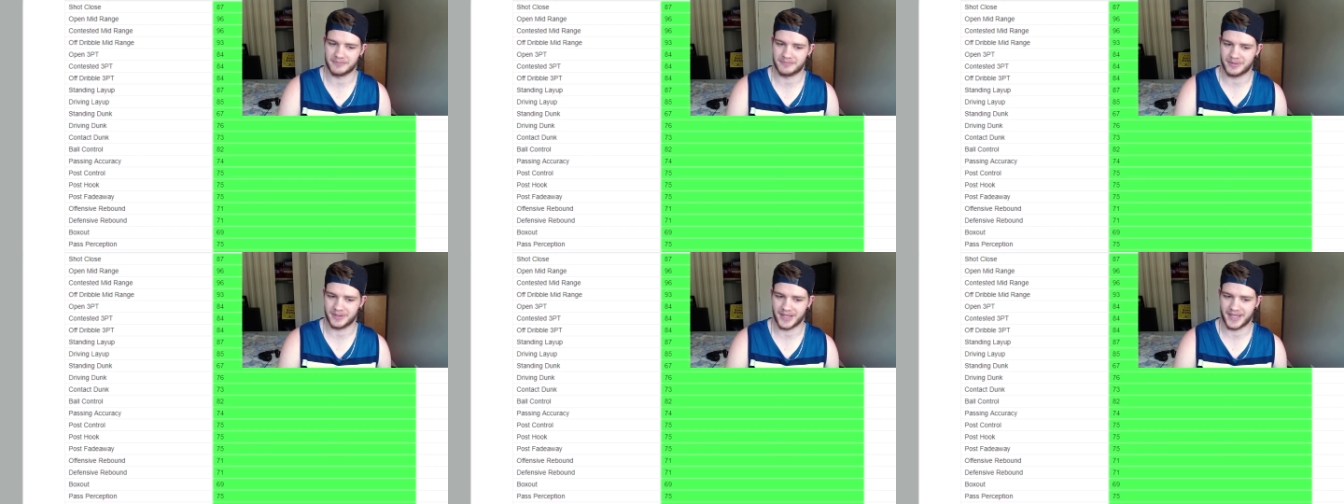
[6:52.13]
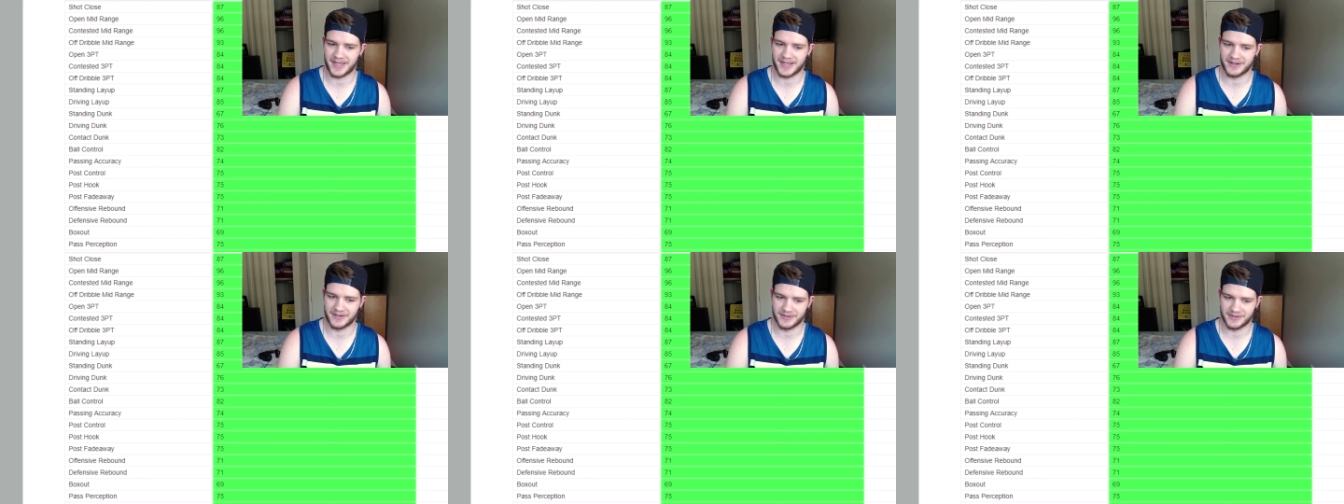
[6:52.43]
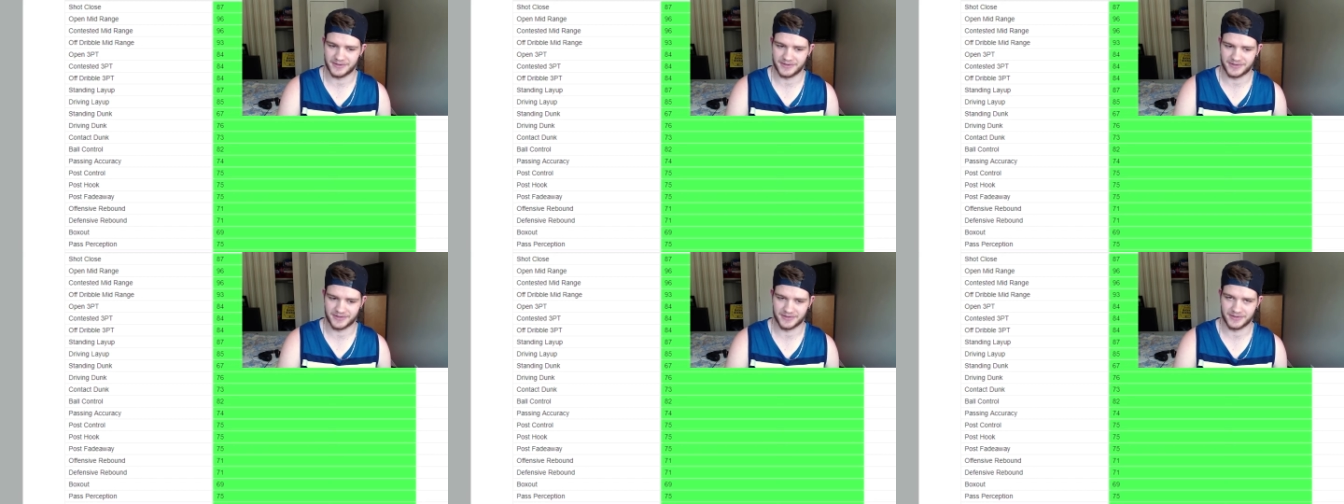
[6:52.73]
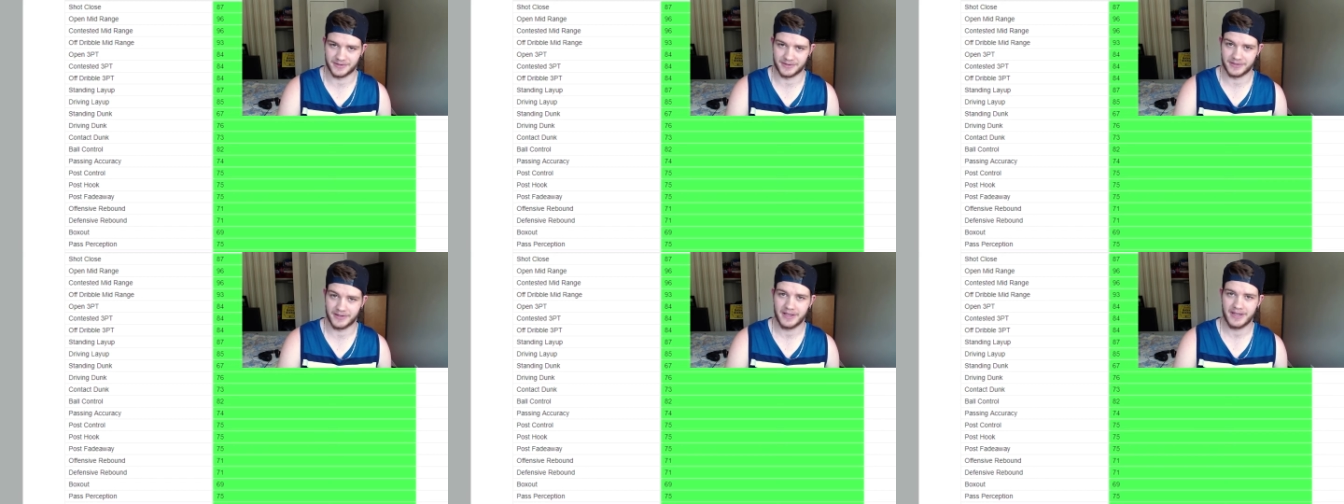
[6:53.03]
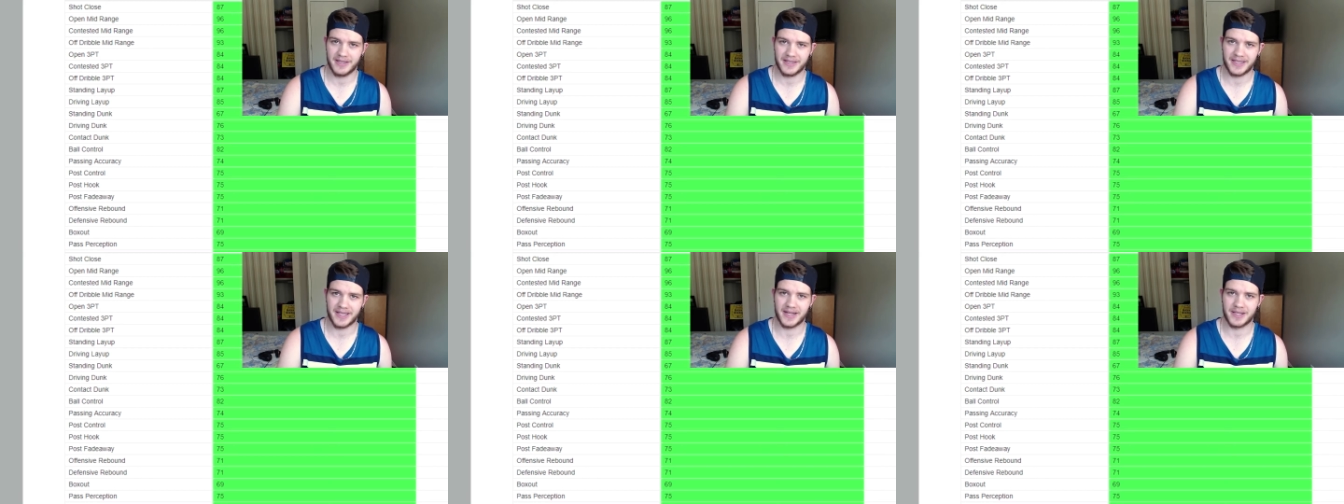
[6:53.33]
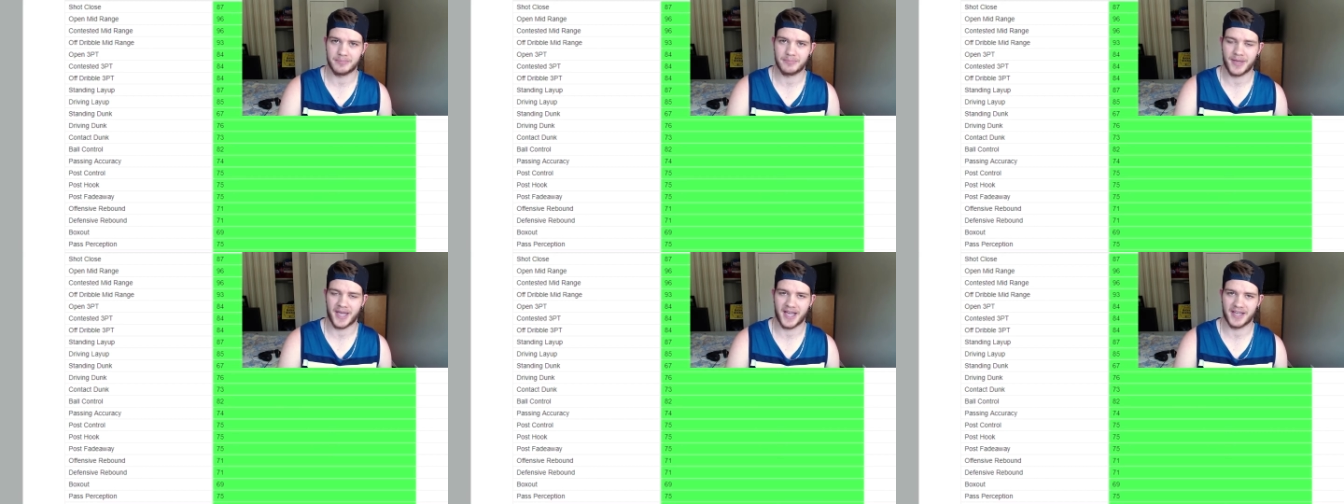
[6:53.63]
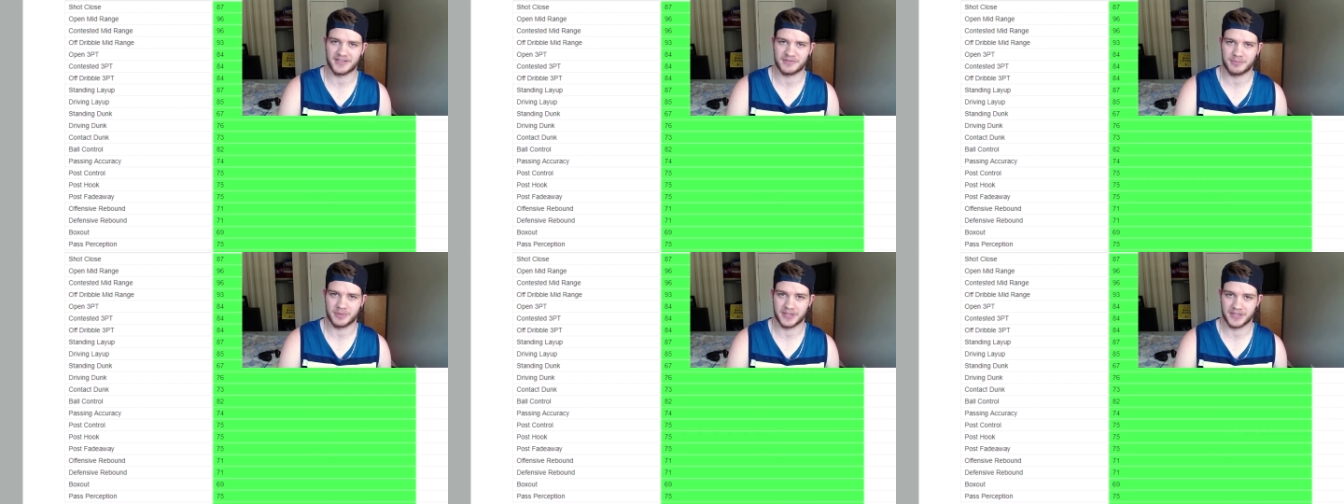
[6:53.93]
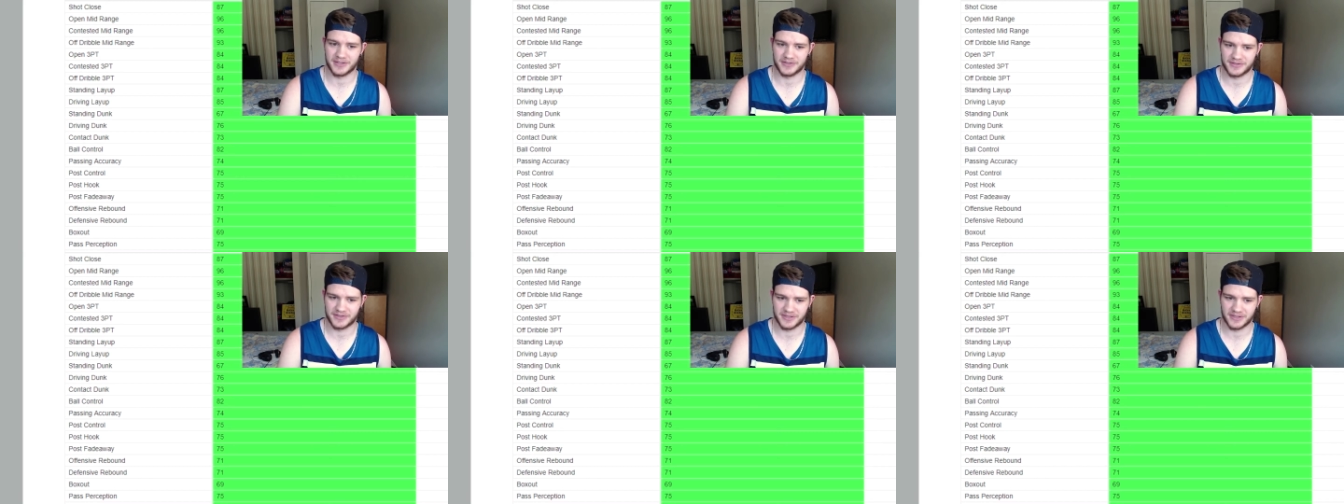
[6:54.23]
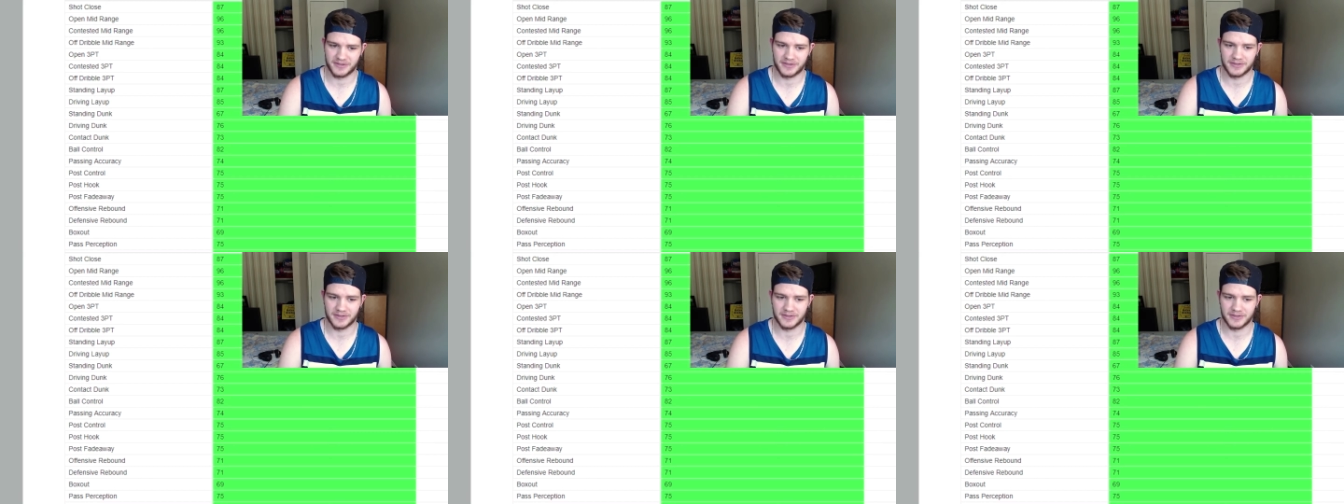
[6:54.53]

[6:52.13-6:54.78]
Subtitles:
players or getting past players to